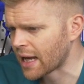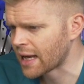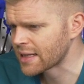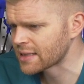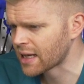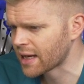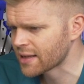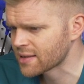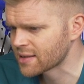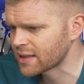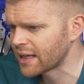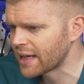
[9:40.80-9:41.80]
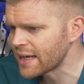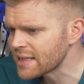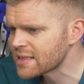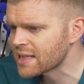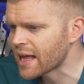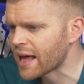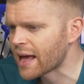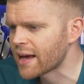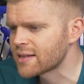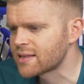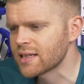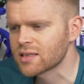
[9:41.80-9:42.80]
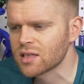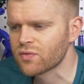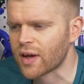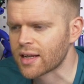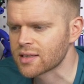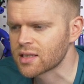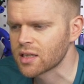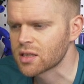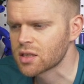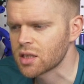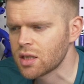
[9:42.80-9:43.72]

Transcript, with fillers: has asked, Is there a disadvantage to